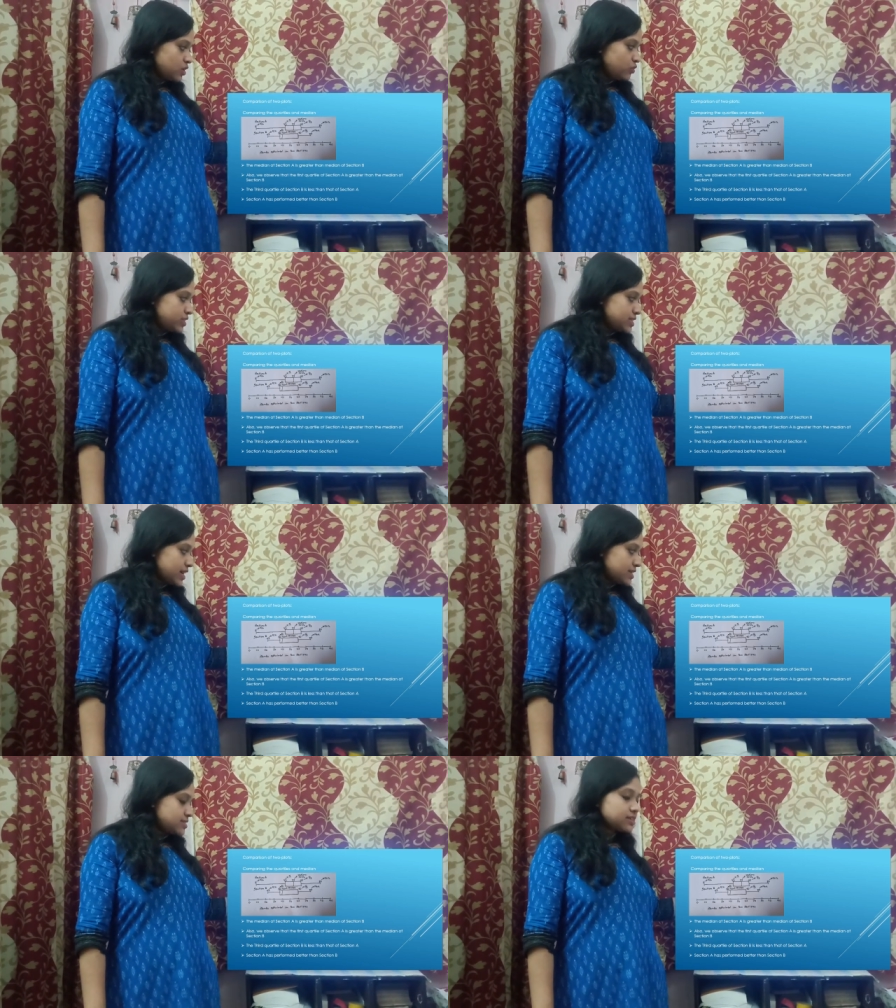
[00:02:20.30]
which
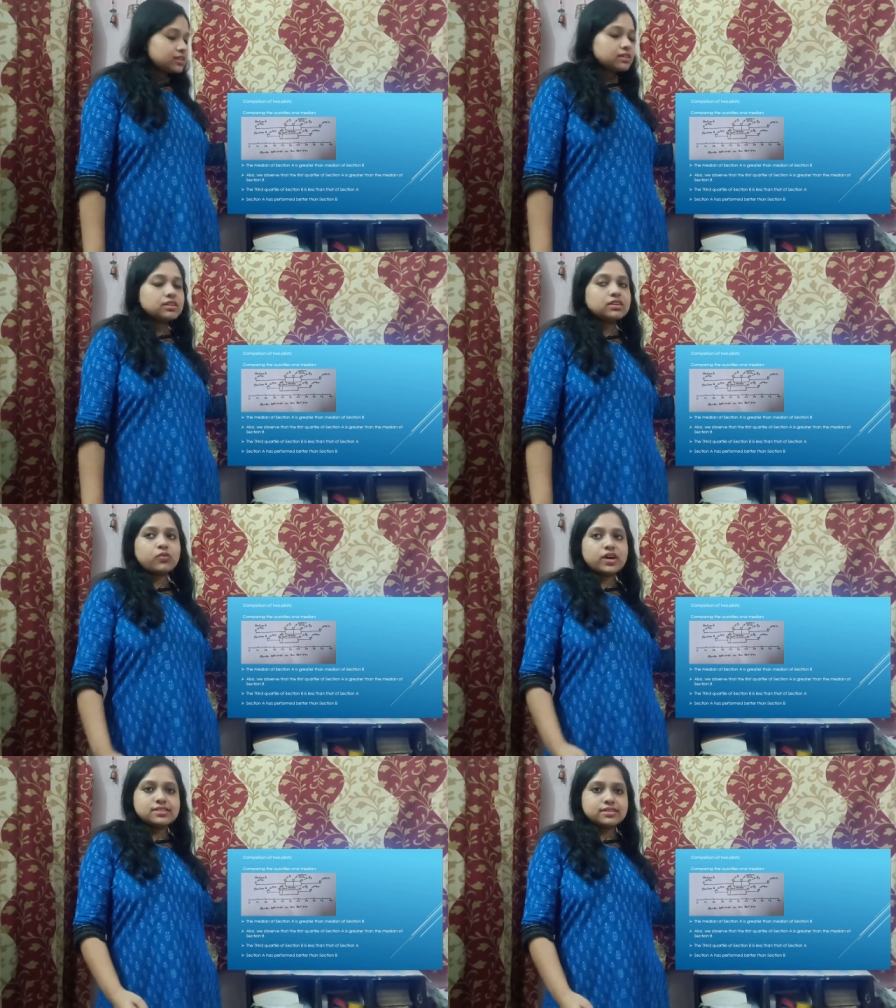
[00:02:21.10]
has
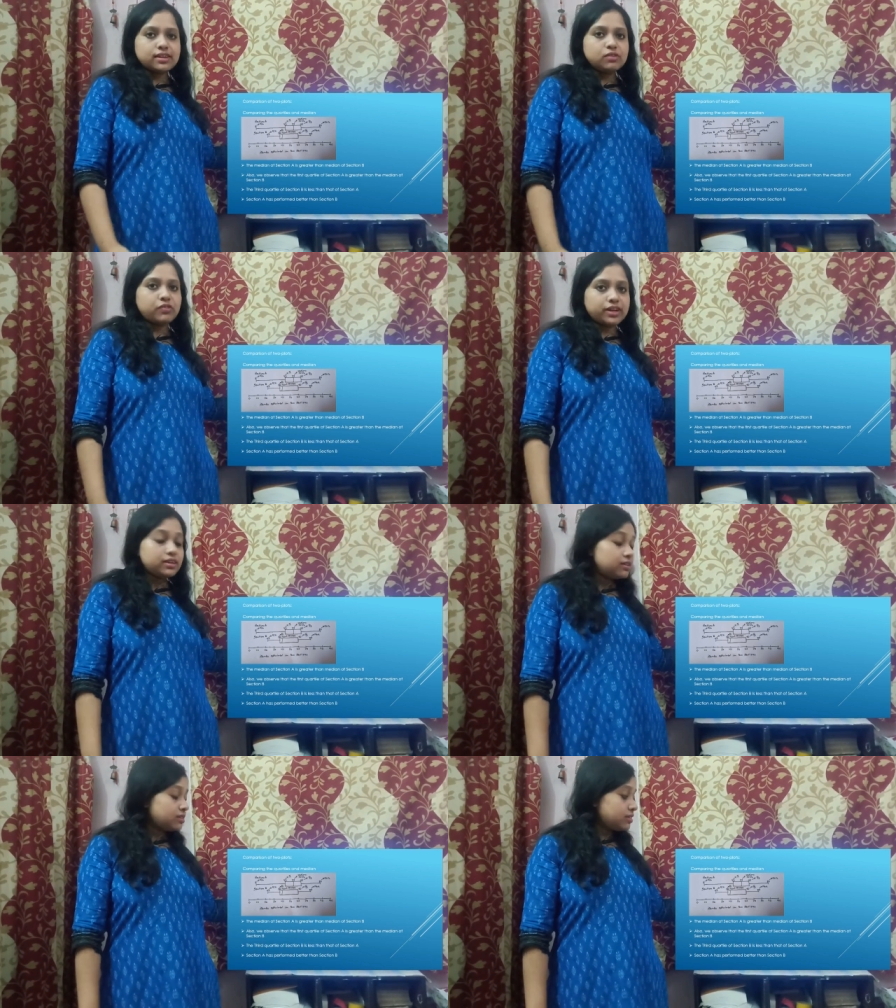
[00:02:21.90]
quartile 1,